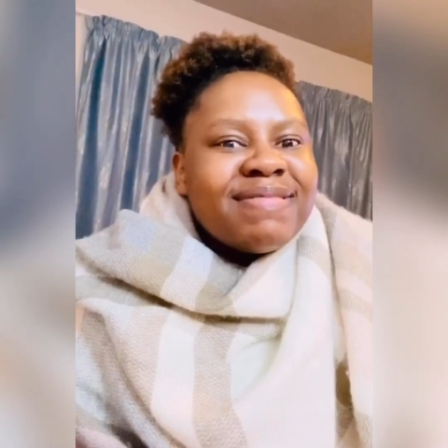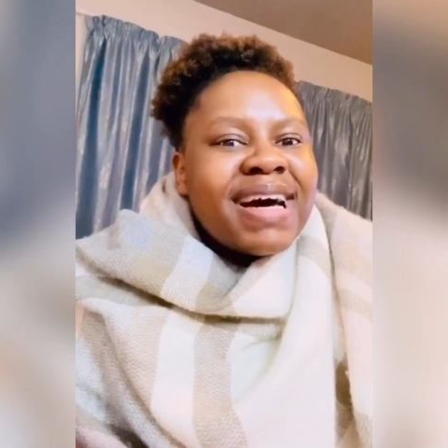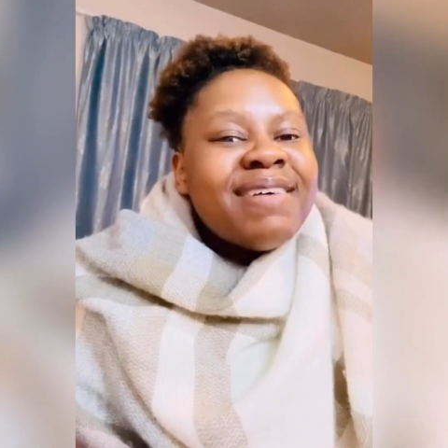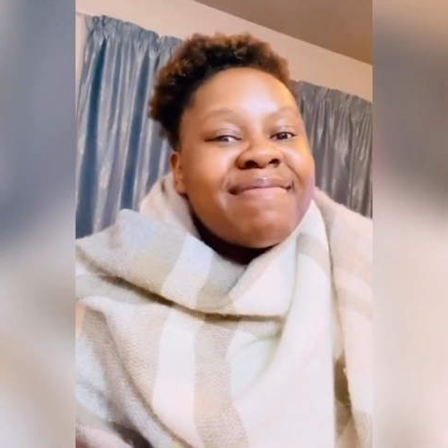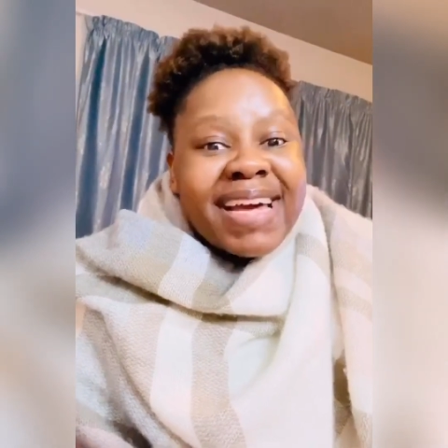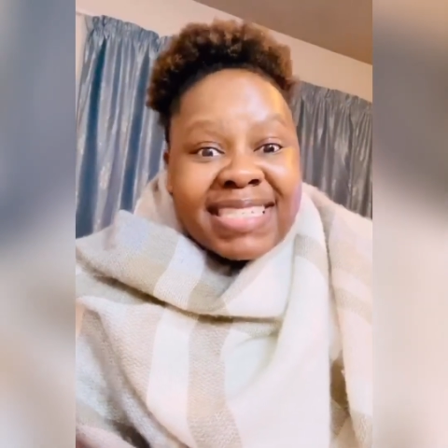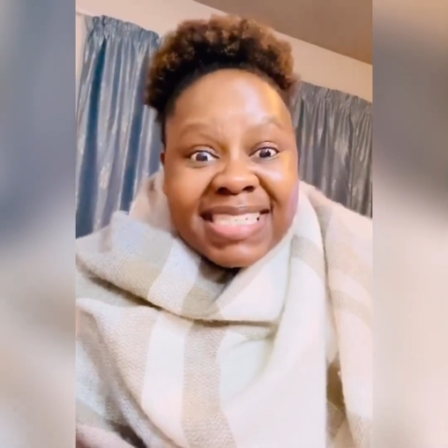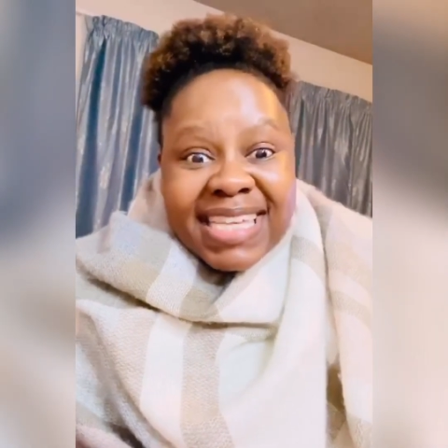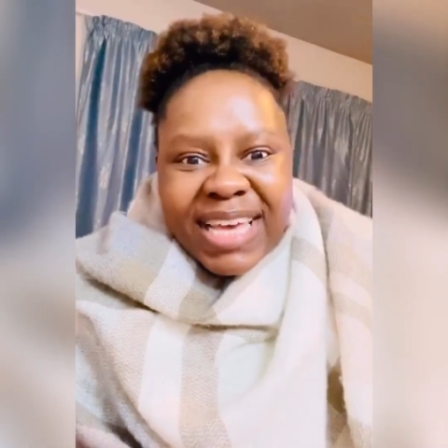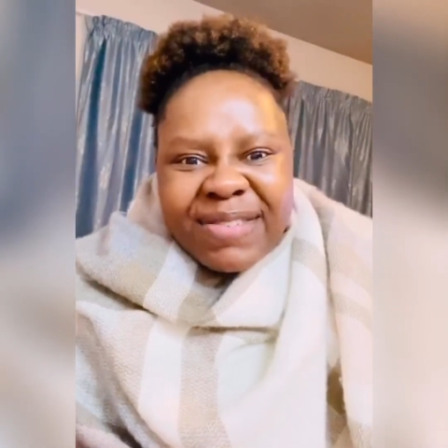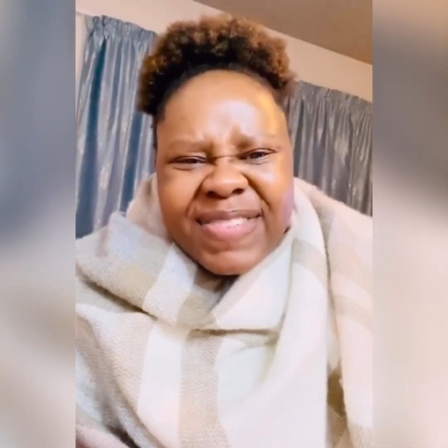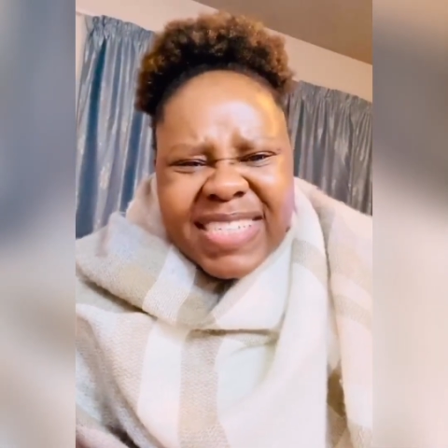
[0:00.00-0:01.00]
my
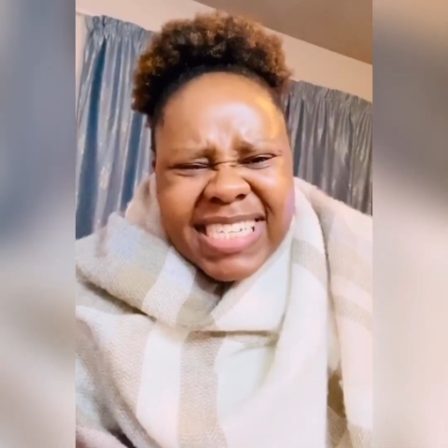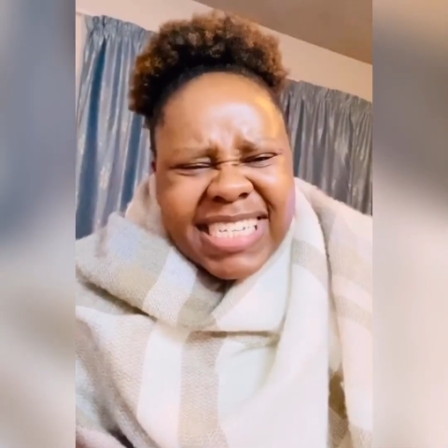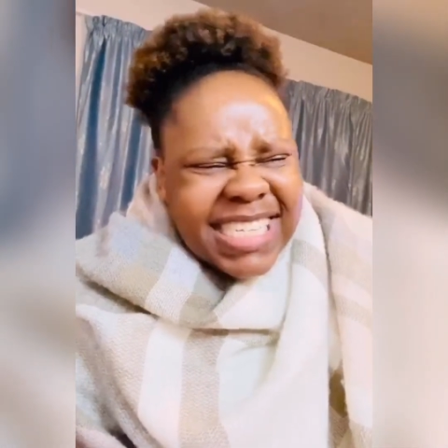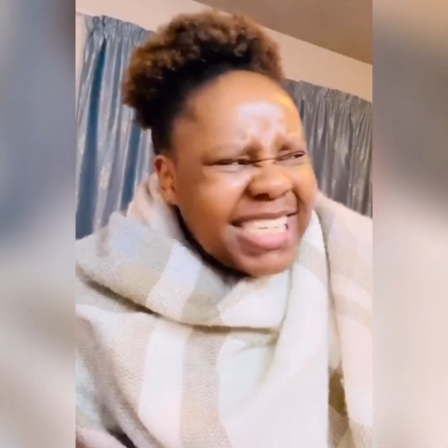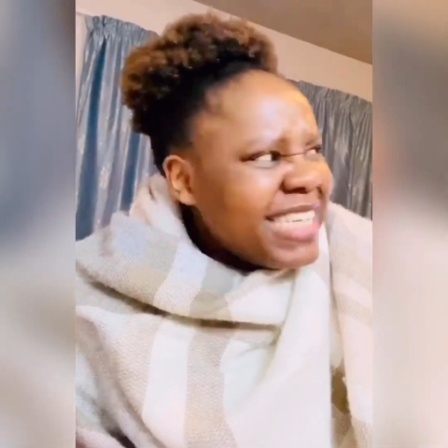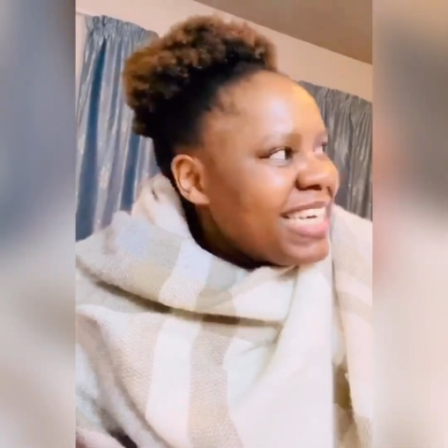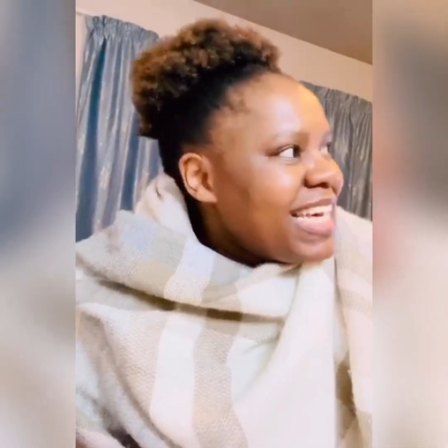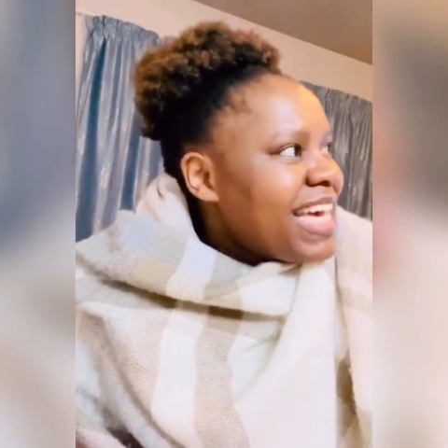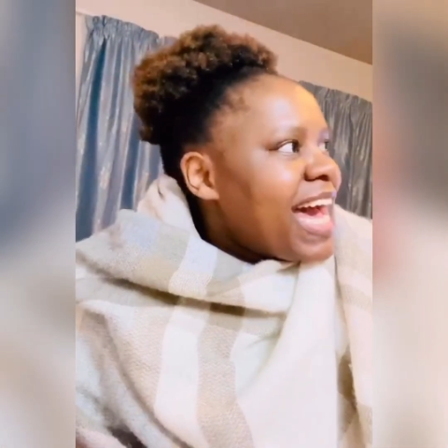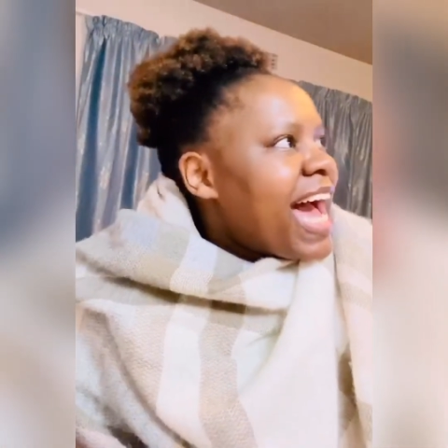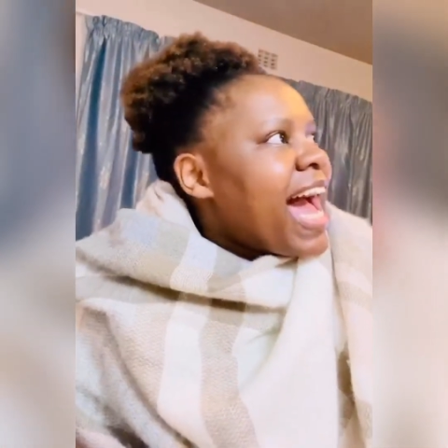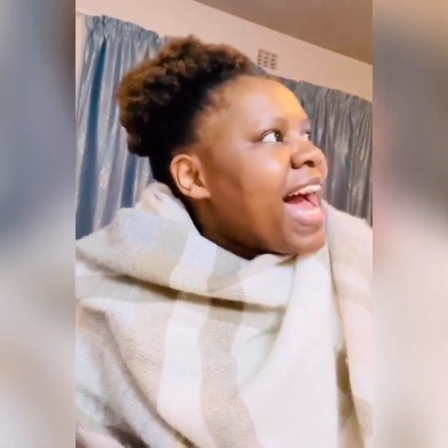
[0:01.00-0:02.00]
safety.
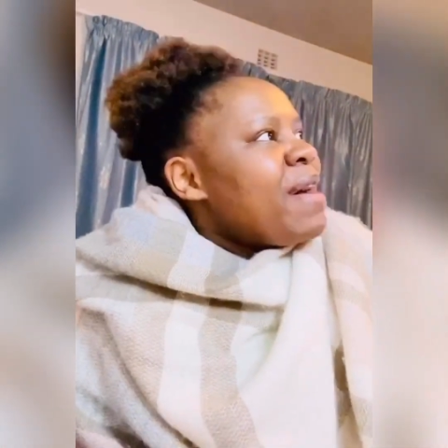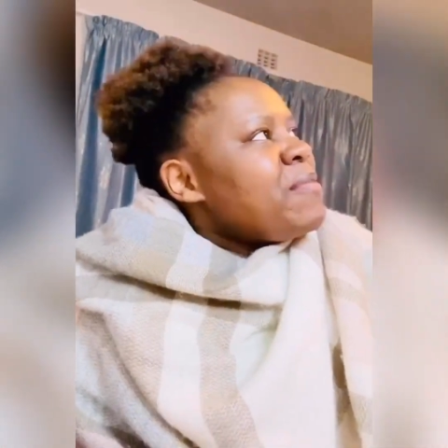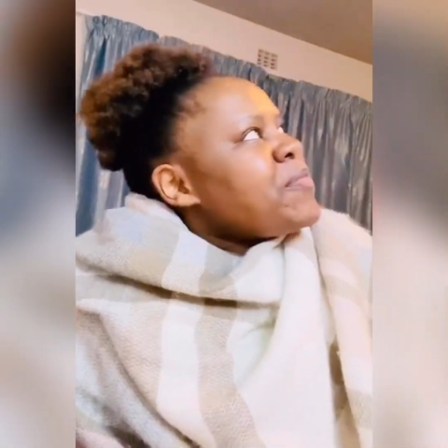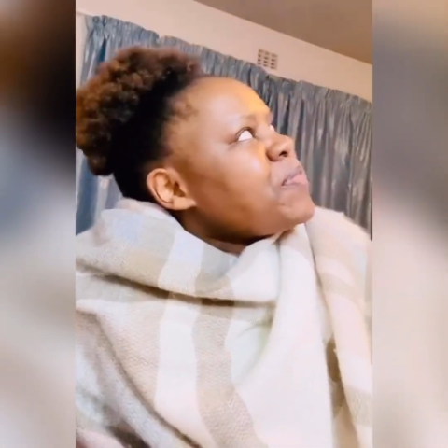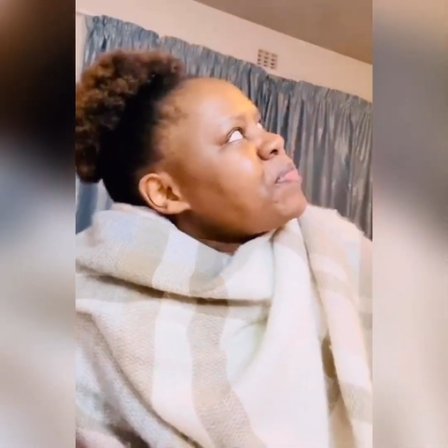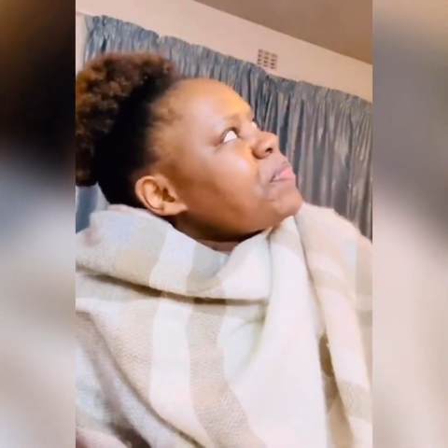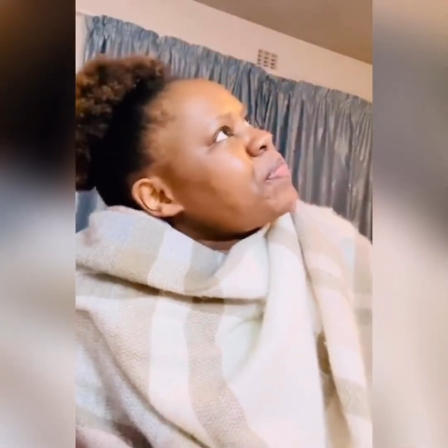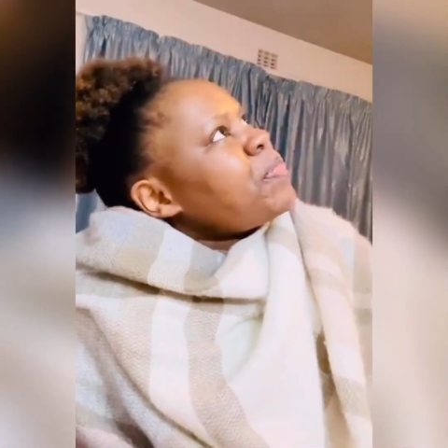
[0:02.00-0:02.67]
Thank